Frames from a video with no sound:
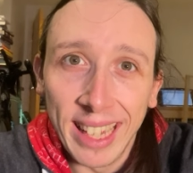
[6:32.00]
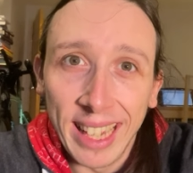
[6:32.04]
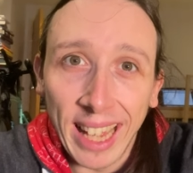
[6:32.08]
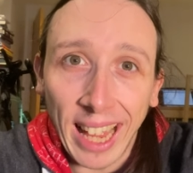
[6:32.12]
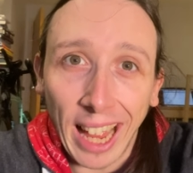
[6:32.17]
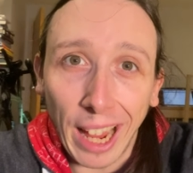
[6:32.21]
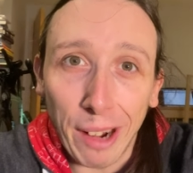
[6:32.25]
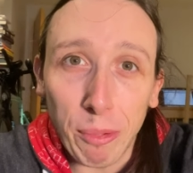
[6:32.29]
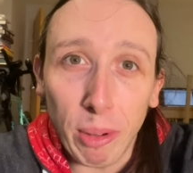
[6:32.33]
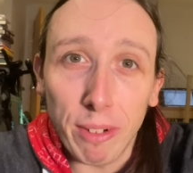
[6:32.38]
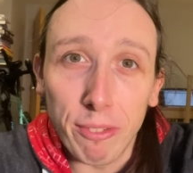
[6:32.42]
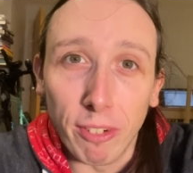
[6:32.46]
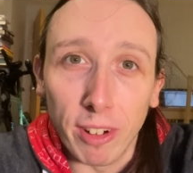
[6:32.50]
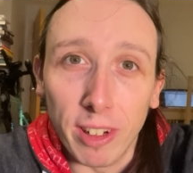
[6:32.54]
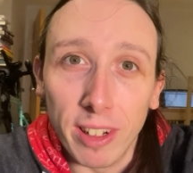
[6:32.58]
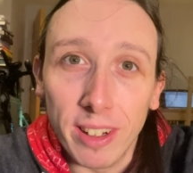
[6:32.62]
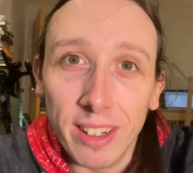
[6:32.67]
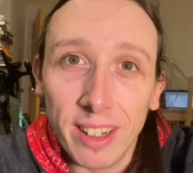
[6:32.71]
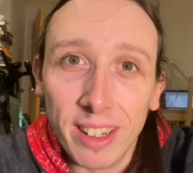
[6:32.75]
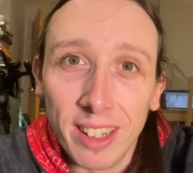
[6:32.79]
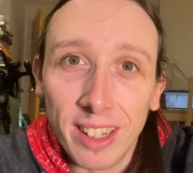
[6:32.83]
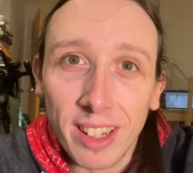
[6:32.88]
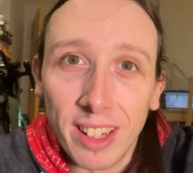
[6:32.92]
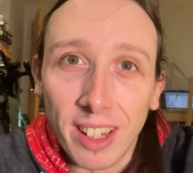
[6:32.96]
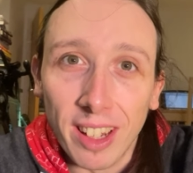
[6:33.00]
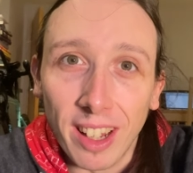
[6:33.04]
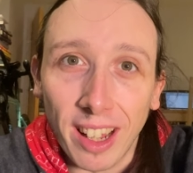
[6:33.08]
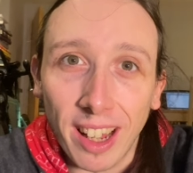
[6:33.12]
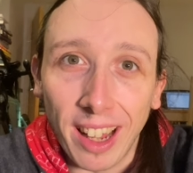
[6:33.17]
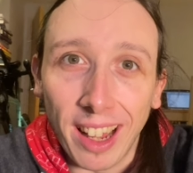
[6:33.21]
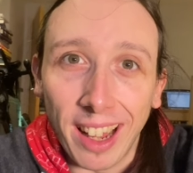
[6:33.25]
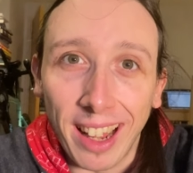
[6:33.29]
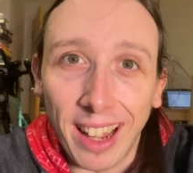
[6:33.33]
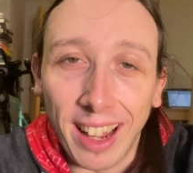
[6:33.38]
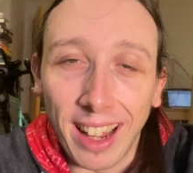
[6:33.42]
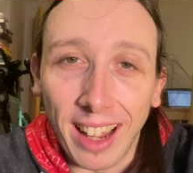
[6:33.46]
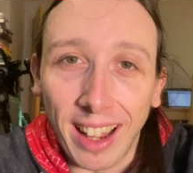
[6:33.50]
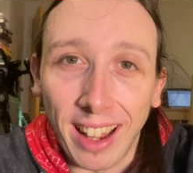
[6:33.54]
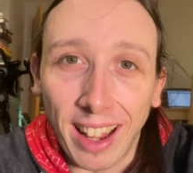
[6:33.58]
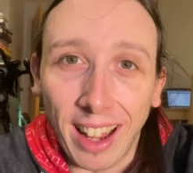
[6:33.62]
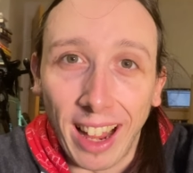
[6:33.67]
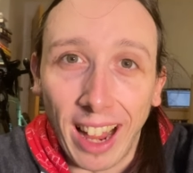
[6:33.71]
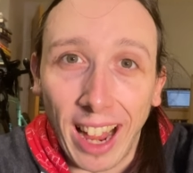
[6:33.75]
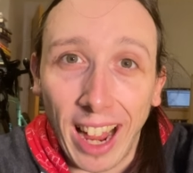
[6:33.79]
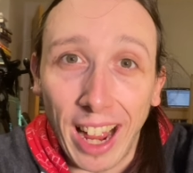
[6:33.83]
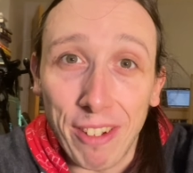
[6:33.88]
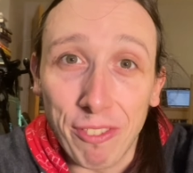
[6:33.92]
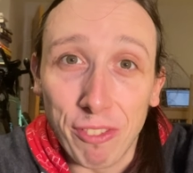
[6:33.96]
However,
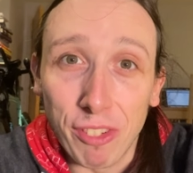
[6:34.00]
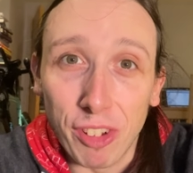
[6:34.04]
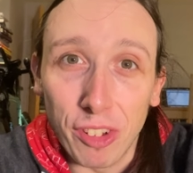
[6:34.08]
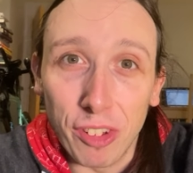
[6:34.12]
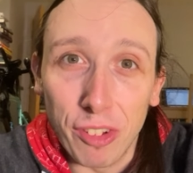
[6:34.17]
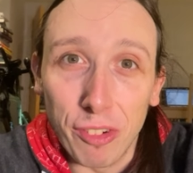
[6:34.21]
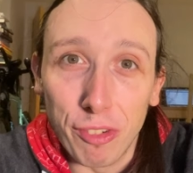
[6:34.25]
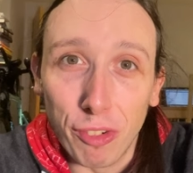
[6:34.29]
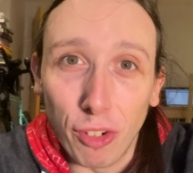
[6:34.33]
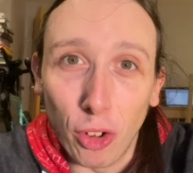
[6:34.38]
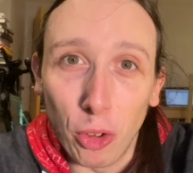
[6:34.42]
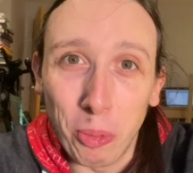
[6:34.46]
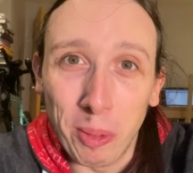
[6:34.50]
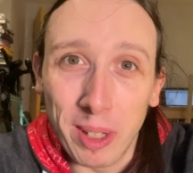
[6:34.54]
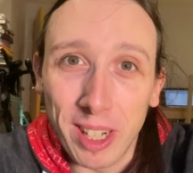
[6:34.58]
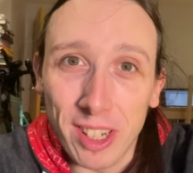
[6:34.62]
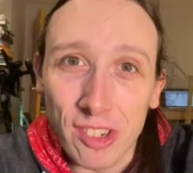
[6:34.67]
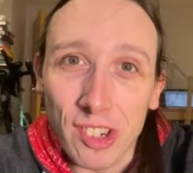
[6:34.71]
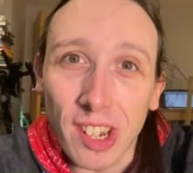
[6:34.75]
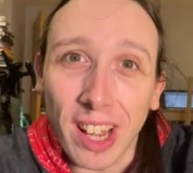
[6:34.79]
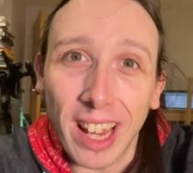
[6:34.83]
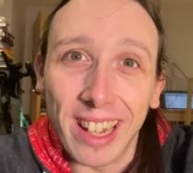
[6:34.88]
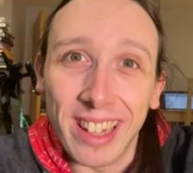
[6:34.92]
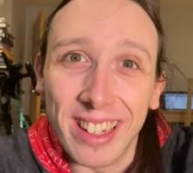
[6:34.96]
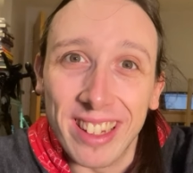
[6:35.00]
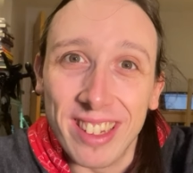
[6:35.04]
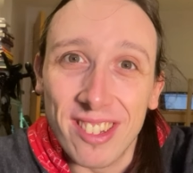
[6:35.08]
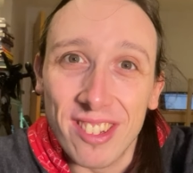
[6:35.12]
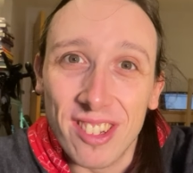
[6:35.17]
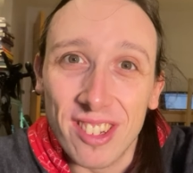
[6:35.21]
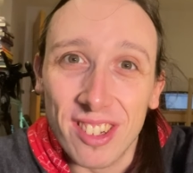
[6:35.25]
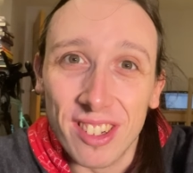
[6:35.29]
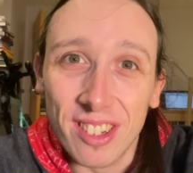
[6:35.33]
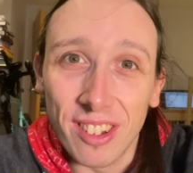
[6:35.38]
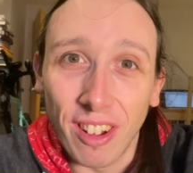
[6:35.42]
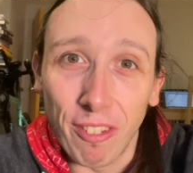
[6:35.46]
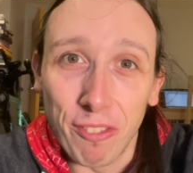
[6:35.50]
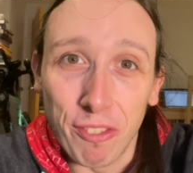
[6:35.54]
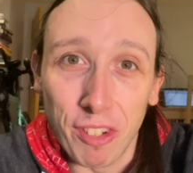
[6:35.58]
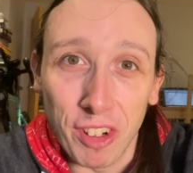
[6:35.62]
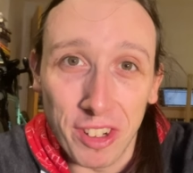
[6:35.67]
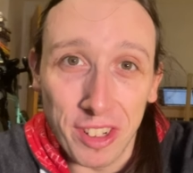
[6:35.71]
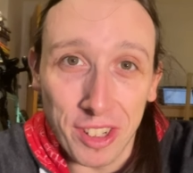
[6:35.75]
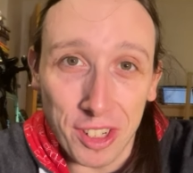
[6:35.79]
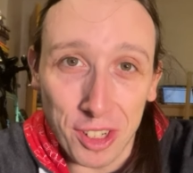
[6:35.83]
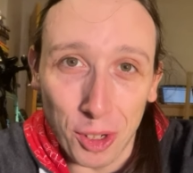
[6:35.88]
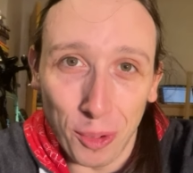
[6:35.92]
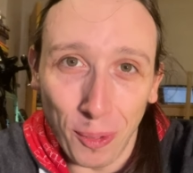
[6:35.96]
I have done the 4 week challenge. I've done
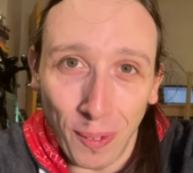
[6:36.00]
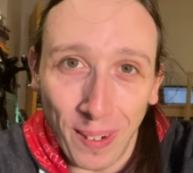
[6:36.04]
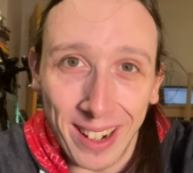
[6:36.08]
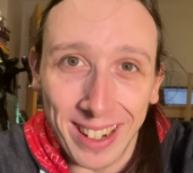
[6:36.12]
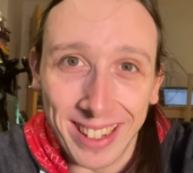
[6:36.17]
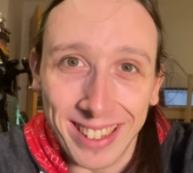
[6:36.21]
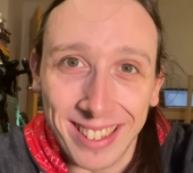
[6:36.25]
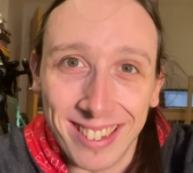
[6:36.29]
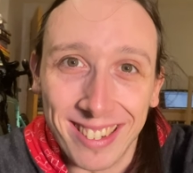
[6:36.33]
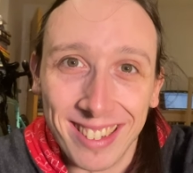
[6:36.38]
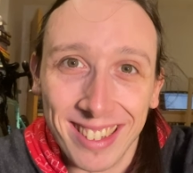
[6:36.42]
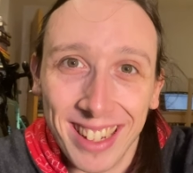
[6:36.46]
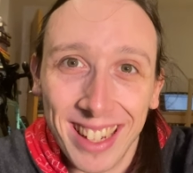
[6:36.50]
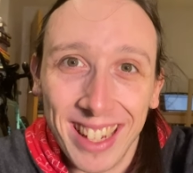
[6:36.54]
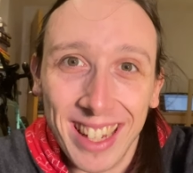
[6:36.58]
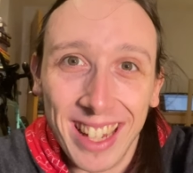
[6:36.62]
it twice.